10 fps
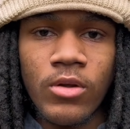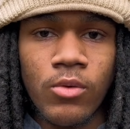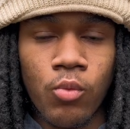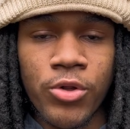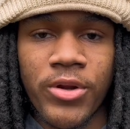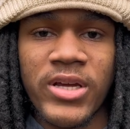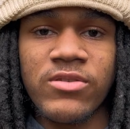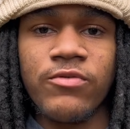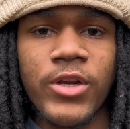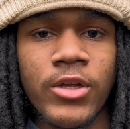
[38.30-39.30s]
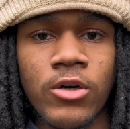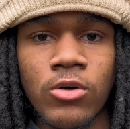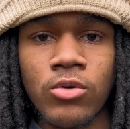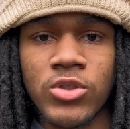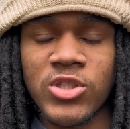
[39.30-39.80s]
whether that's
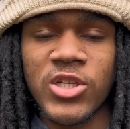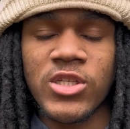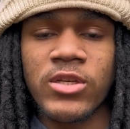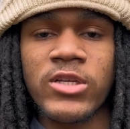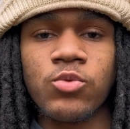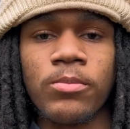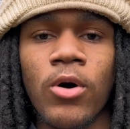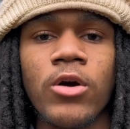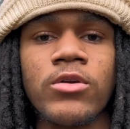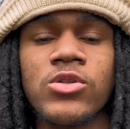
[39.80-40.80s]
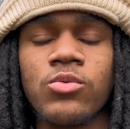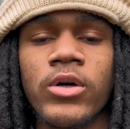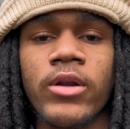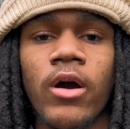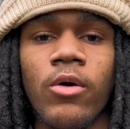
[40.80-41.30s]
videos or just sex with partners or
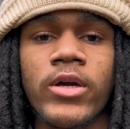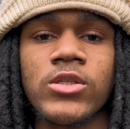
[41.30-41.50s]
whatnot, right?